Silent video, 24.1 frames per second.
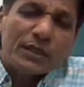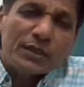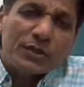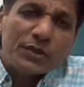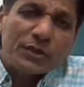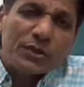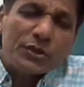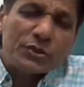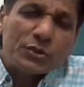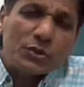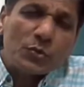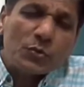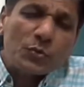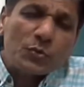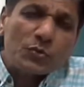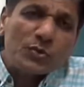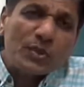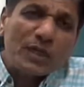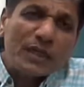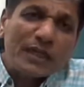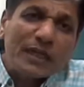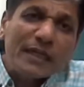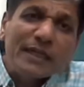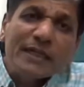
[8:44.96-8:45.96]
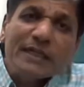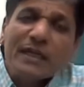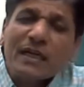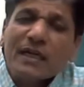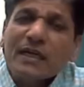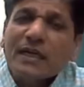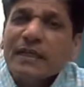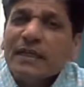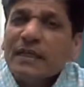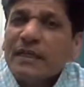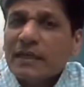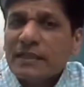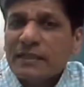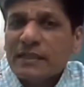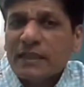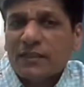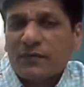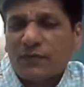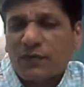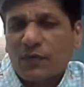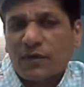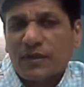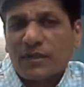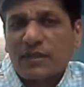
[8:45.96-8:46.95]
institutional interlinkages,
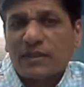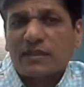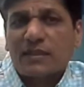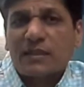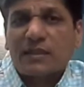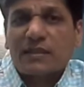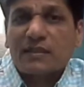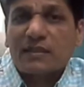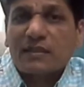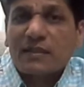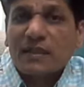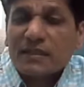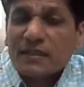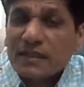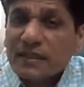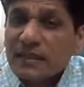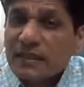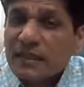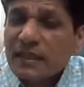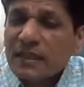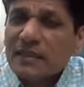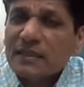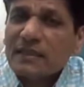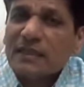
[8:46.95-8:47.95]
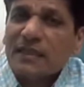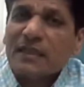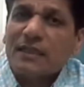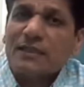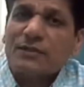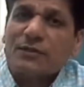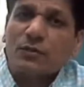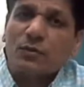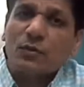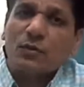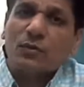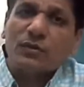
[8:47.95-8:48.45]
for instance, the synergies,